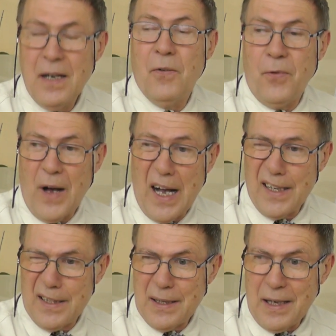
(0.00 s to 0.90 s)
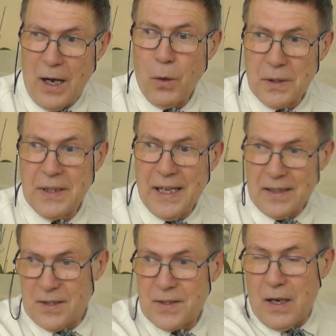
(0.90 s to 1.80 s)
find out the
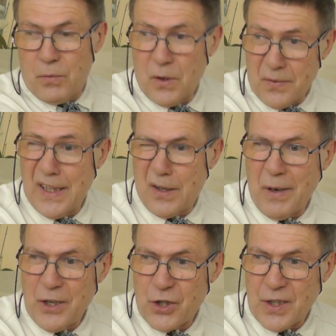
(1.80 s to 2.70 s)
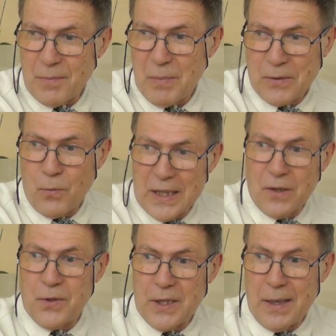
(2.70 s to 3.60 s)
others out of the equation. But one
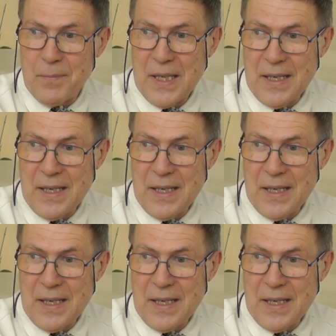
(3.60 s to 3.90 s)
of them,